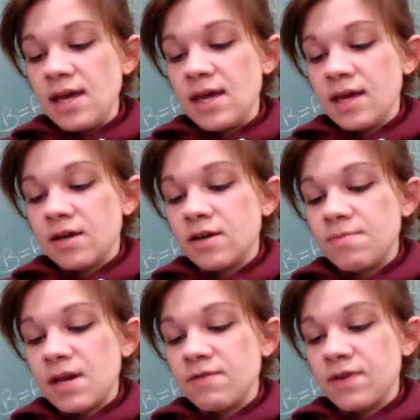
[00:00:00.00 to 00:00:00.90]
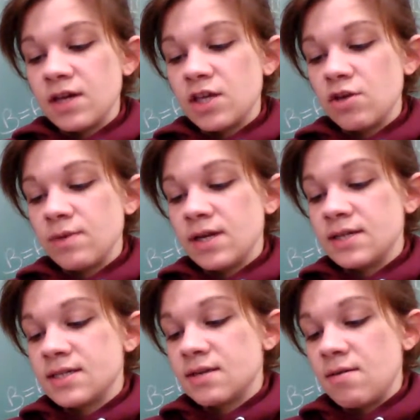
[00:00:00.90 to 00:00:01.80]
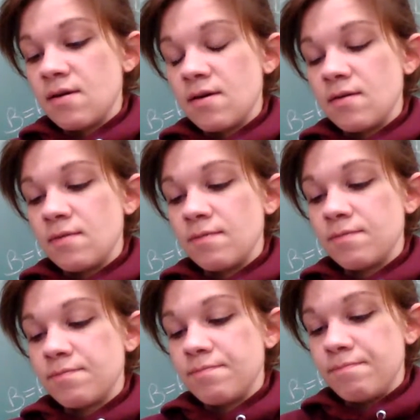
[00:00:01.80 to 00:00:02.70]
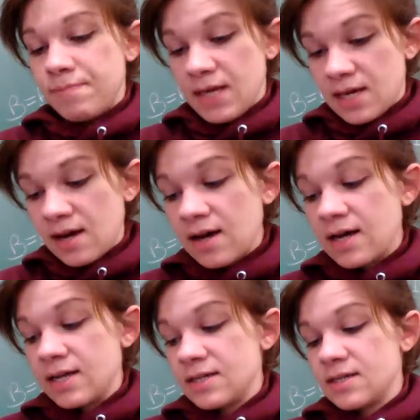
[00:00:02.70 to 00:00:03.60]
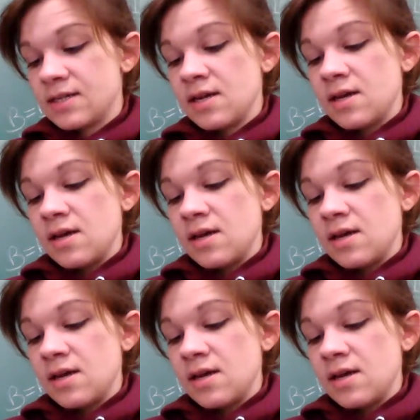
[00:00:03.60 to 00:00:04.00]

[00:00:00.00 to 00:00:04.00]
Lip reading: it could benefit humans because